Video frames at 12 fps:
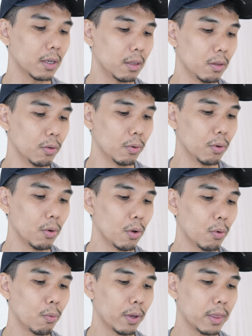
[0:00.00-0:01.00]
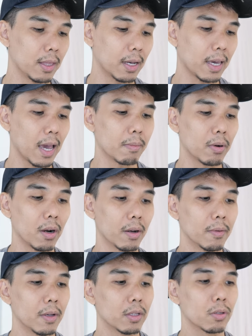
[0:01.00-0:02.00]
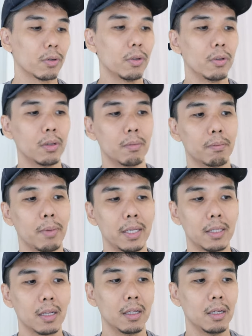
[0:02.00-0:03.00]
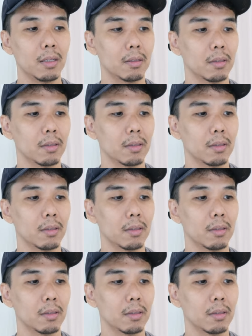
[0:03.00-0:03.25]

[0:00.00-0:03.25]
you can do with the camera. So you basically